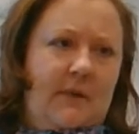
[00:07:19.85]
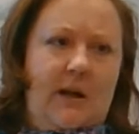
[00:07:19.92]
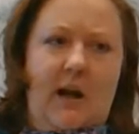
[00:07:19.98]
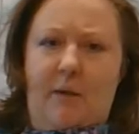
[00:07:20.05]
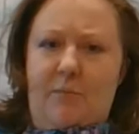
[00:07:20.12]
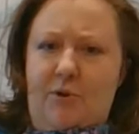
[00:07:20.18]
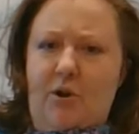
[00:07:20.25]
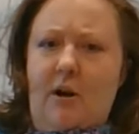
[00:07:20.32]

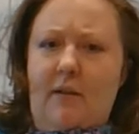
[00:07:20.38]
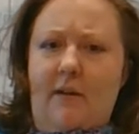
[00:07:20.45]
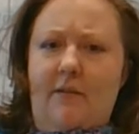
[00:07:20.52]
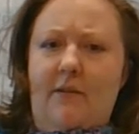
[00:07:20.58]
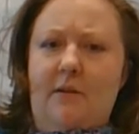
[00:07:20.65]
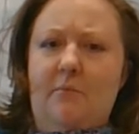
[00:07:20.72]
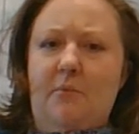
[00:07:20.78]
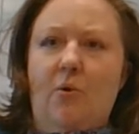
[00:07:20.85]
I'm sure I love
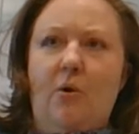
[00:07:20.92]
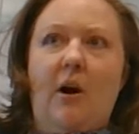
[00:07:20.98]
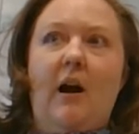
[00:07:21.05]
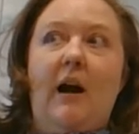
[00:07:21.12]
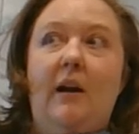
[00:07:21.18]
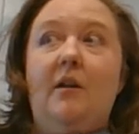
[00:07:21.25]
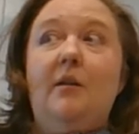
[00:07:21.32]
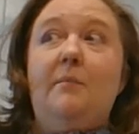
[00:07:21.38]
him. Or
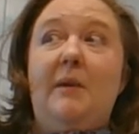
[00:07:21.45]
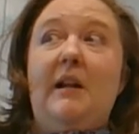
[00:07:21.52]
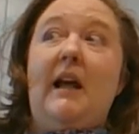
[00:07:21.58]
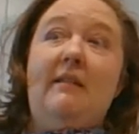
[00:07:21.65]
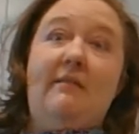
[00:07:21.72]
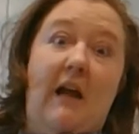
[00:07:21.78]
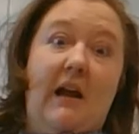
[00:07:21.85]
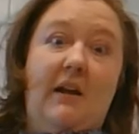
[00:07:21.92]
it could mean I
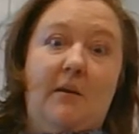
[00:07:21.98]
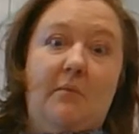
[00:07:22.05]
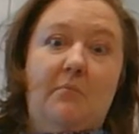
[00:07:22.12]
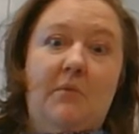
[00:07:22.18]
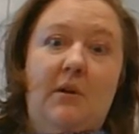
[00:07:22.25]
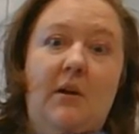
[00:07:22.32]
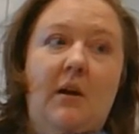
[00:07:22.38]
like him.